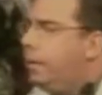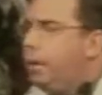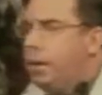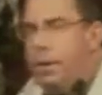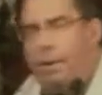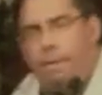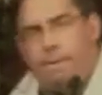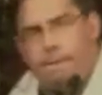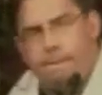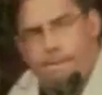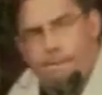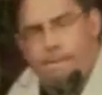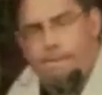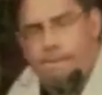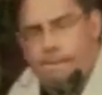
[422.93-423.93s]

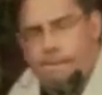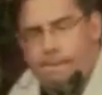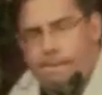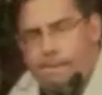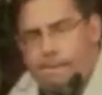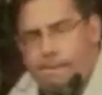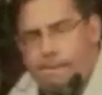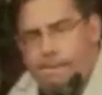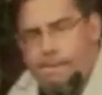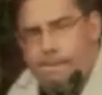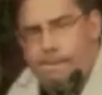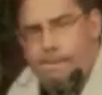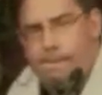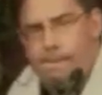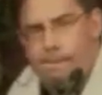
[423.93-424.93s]

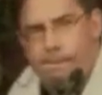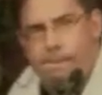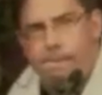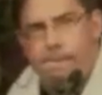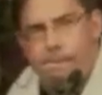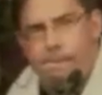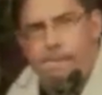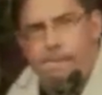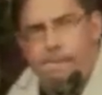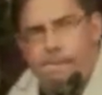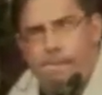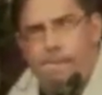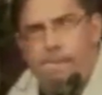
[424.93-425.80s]
(no one is talking)